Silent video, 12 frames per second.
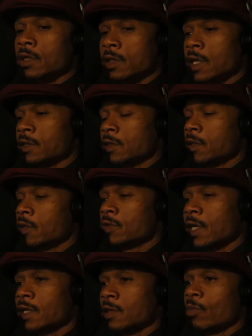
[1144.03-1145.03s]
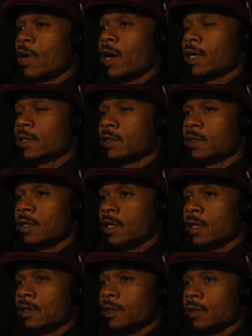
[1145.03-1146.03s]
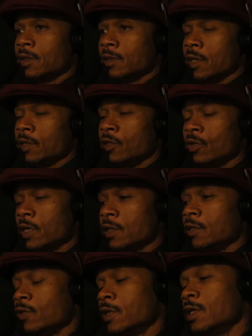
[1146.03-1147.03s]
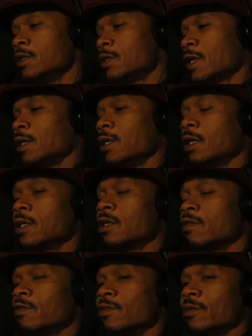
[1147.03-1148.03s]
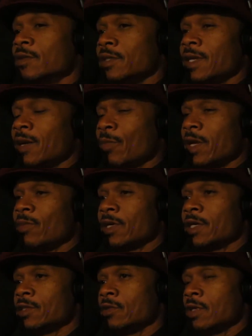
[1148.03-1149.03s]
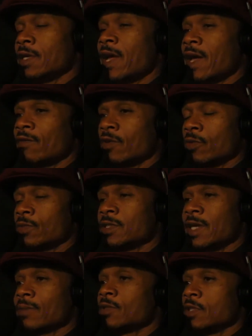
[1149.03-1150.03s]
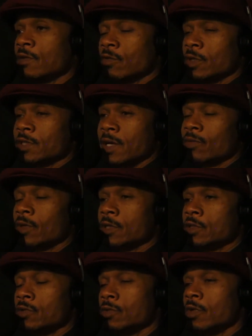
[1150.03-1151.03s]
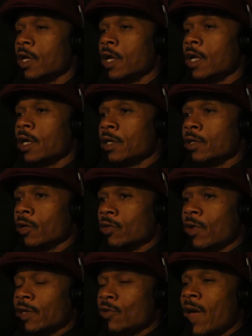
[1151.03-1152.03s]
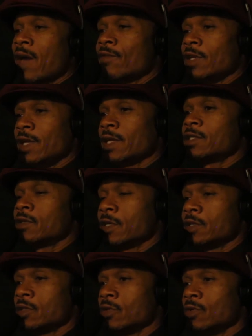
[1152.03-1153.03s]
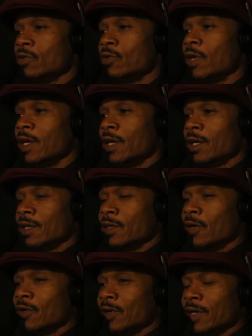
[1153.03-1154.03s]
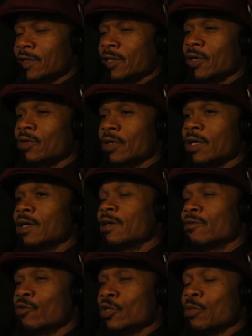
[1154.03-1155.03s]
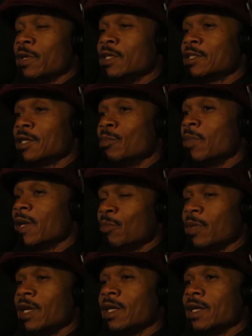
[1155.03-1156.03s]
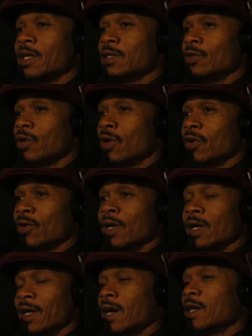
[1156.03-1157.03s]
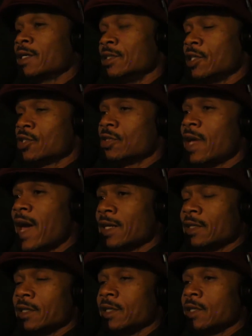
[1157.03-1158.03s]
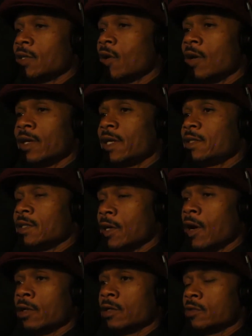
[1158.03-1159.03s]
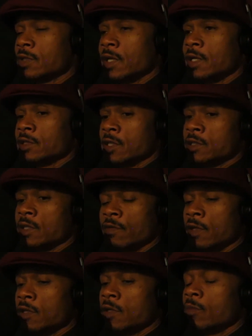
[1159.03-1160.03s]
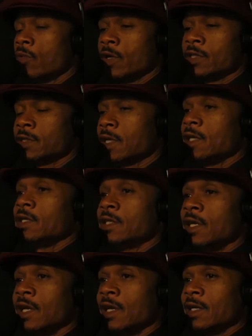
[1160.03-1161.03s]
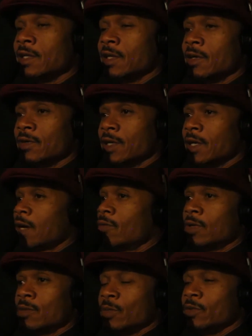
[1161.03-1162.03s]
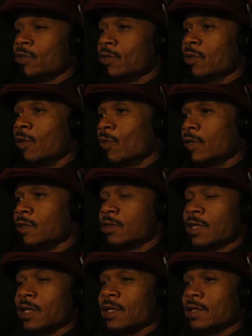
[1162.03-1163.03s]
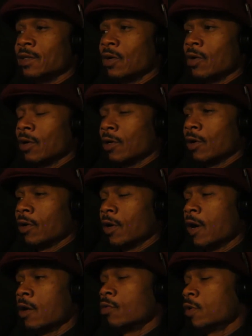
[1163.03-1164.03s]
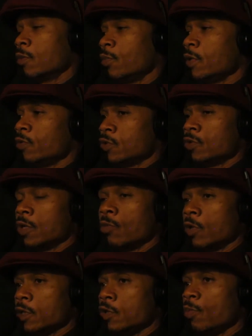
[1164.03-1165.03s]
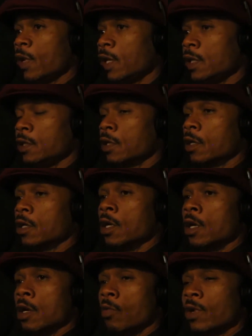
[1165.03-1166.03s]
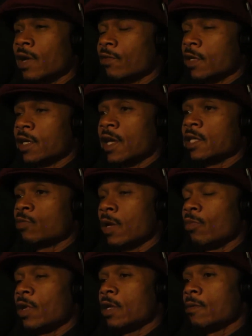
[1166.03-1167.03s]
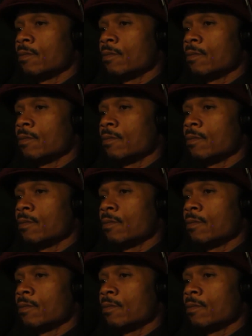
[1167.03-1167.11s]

Yes or no, check the box. You couldn't say love. You know what I mean? Because you didn't have no perception of what that was. You haven't entered into, adult love, which means commitment and, unconditionality and all those things. Because if the little boy stinked, then I don't want to be with you no more. You stink, or I don't want to be with you no more. You mean, or whatever the case may be.